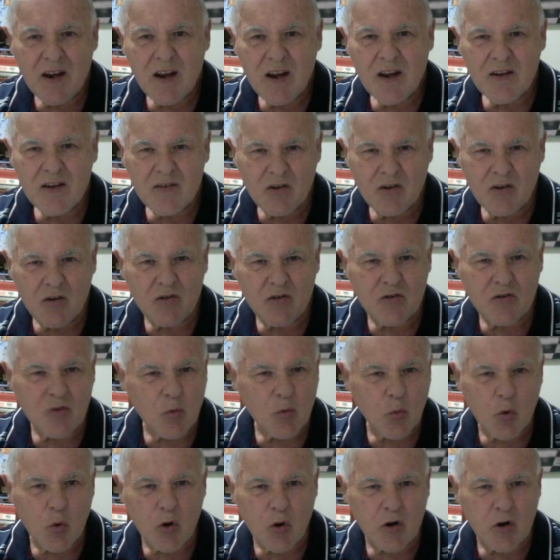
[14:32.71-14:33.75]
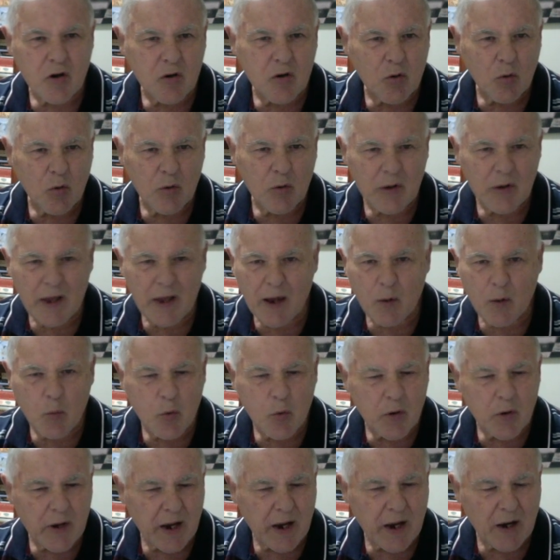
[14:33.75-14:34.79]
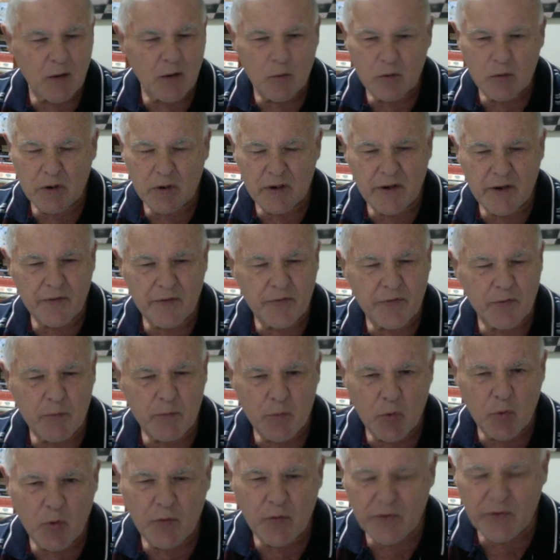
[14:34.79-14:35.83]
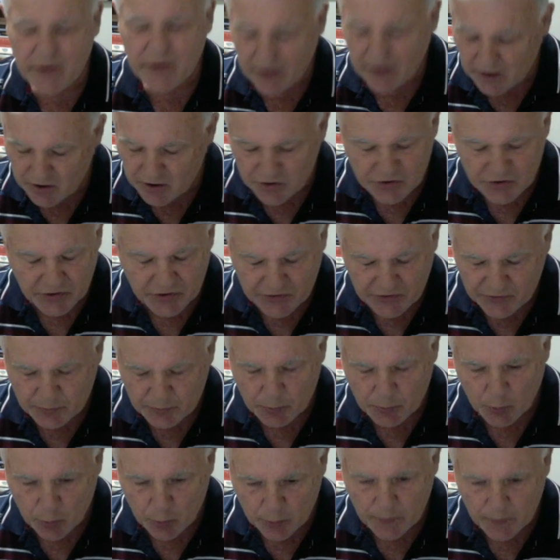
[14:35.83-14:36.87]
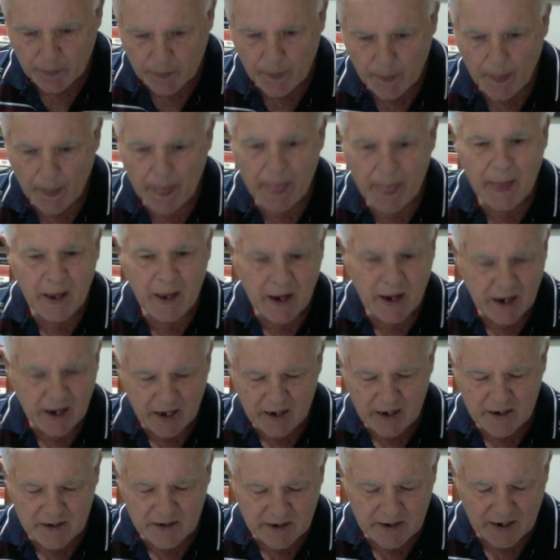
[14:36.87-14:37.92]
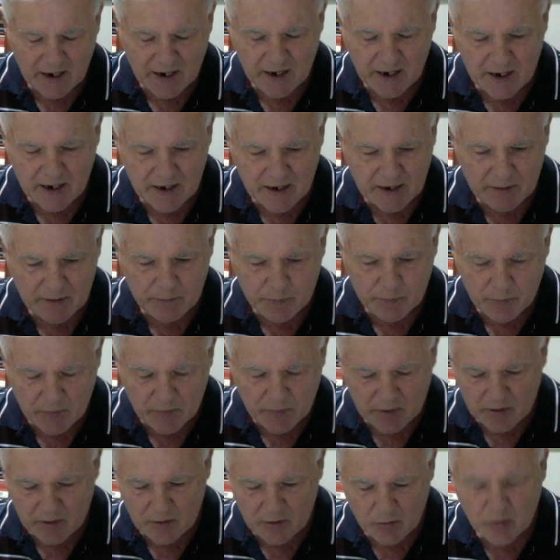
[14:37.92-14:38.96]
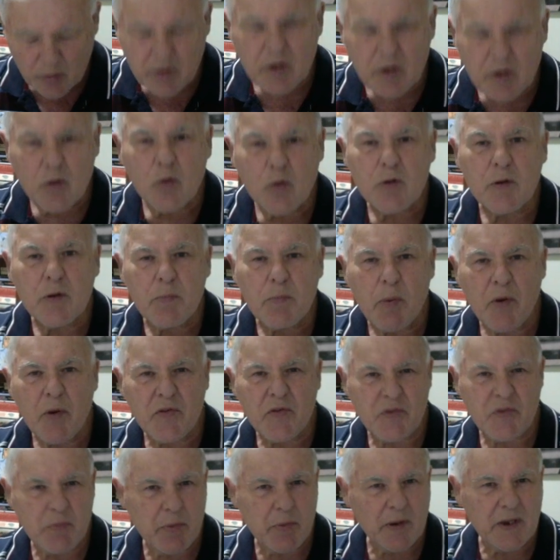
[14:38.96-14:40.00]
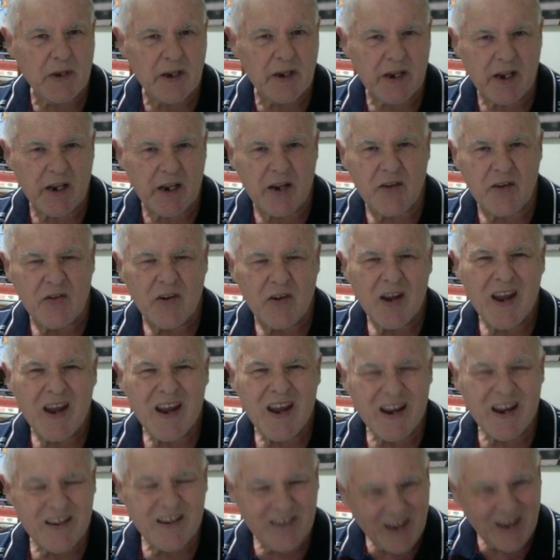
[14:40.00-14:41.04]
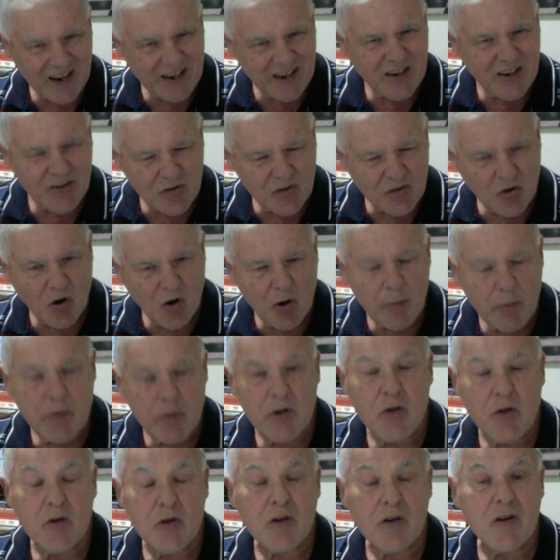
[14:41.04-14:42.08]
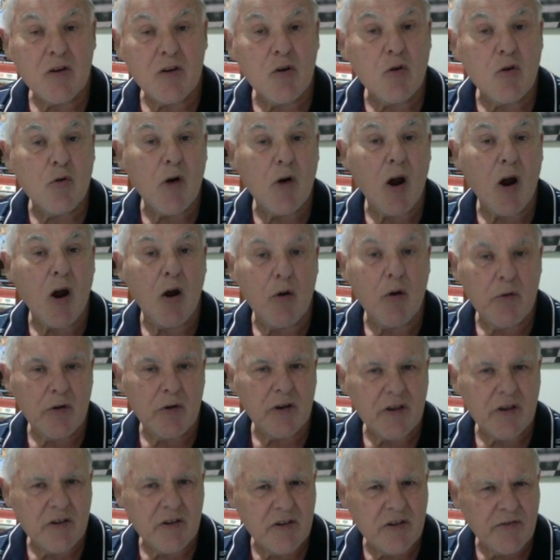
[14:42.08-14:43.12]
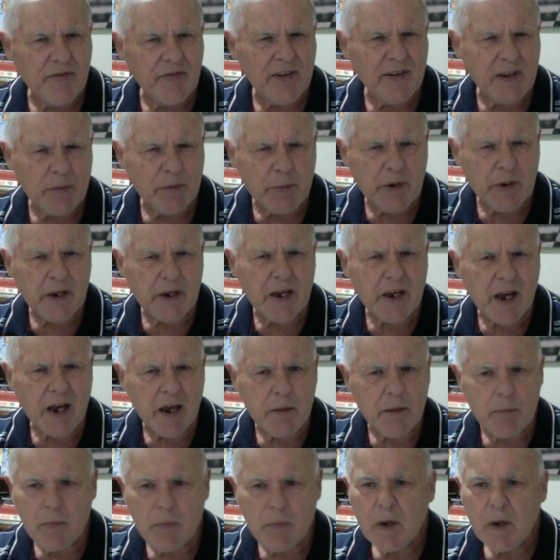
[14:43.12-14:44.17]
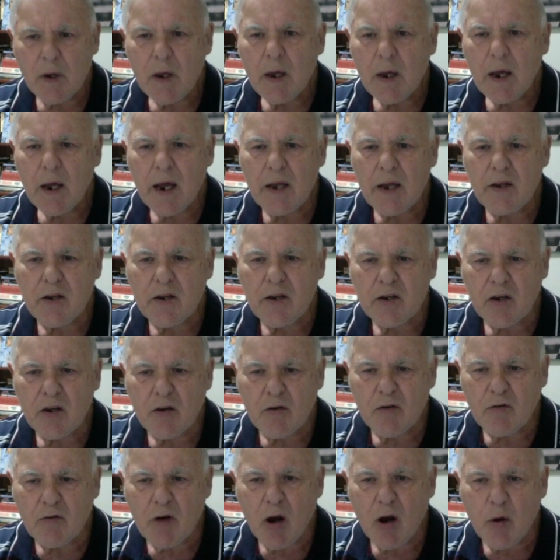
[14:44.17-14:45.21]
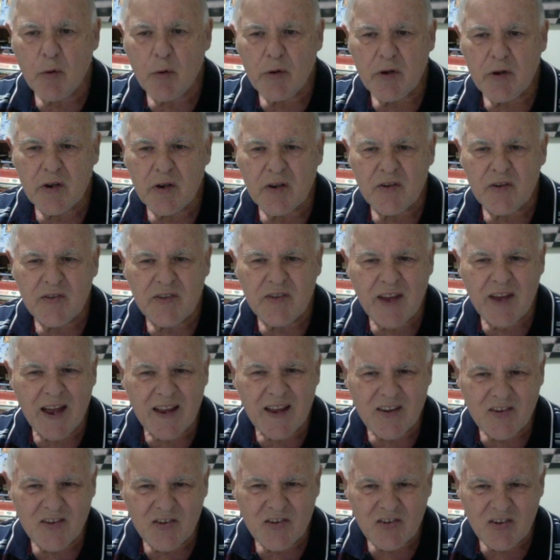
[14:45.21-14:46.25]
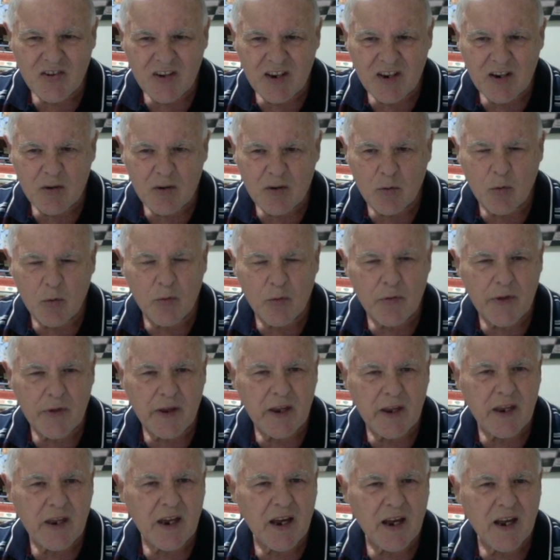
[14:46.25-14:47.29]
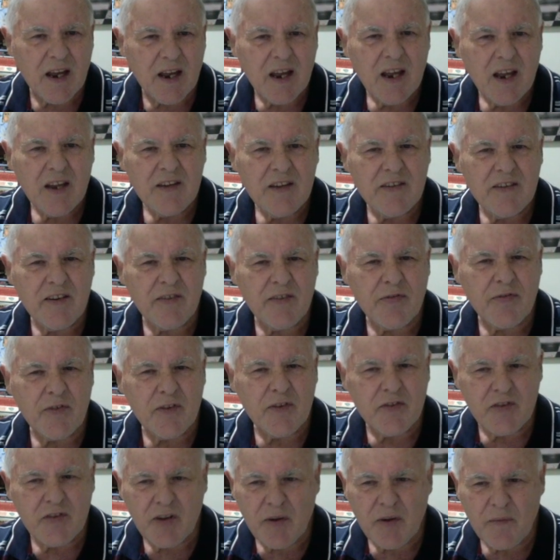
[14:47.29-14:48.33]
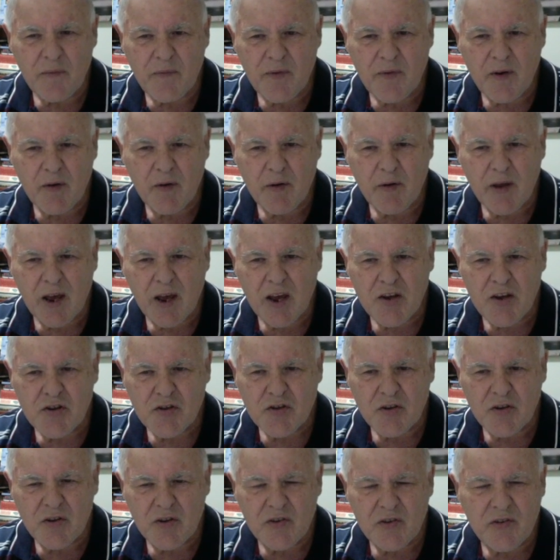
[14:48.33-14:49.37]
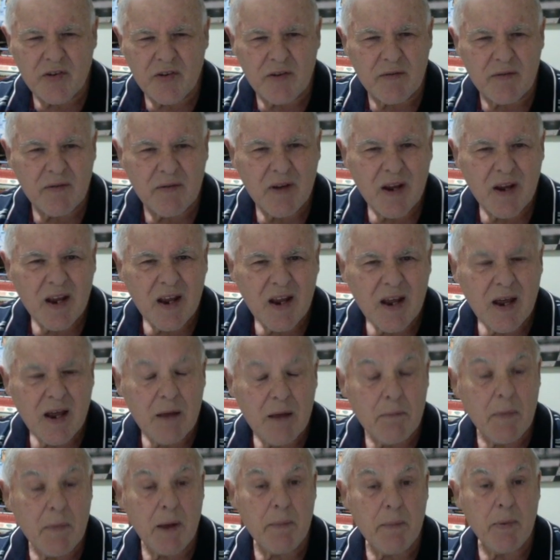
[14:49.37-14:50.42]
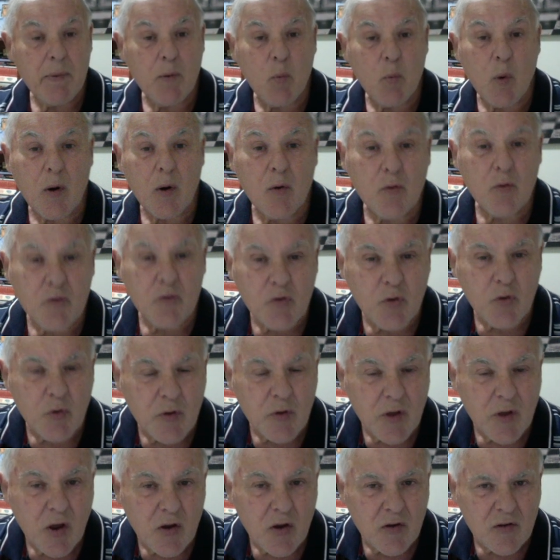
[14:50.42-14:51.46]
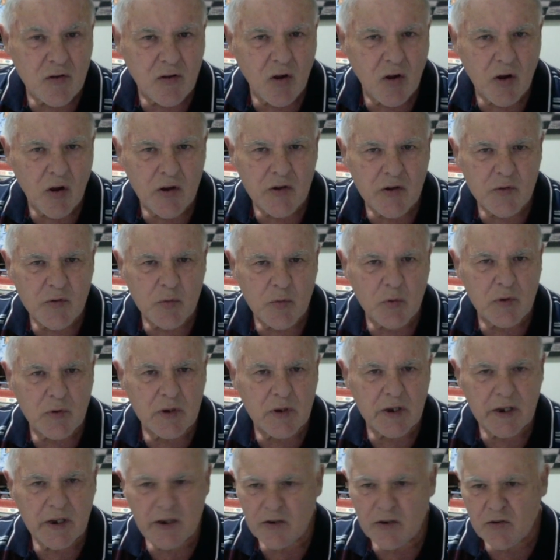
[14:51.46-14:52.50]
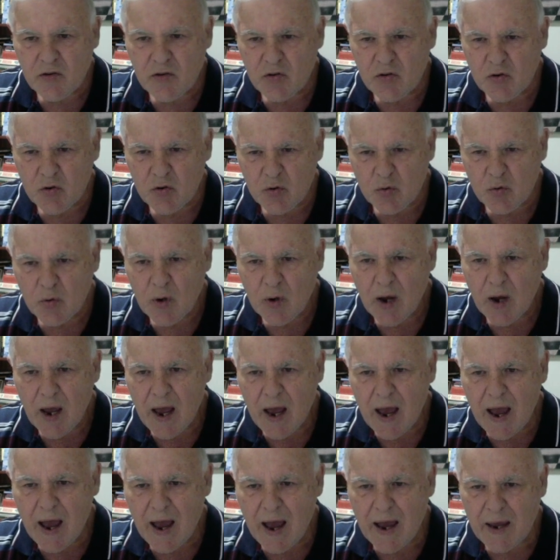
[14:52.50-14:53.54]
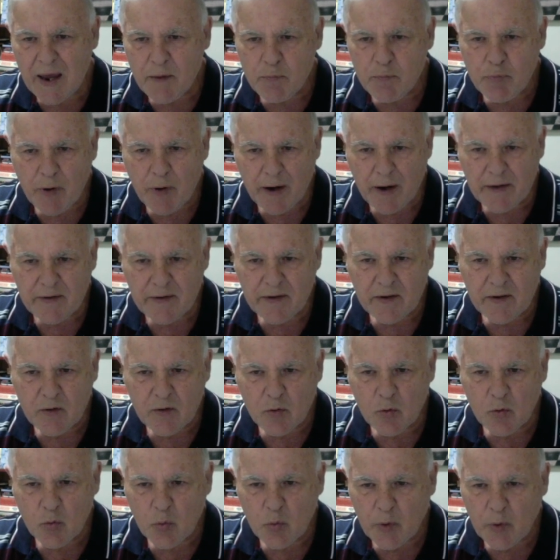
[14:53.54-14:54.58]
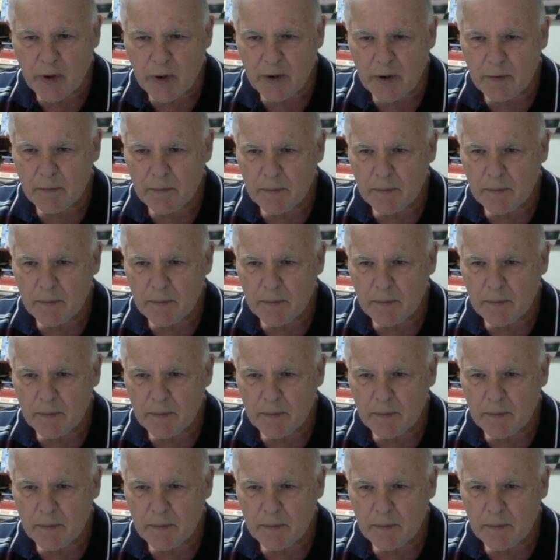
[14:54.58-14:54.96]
to work it all out, work out all the different moves, get your chessboard, and look at all the possibilities. Take your time, and you can grow. You can develop your game. And you can grow, and you can start seeing all the different deep variations, and maybe 1 or 2 of those lines will lead to a practical win.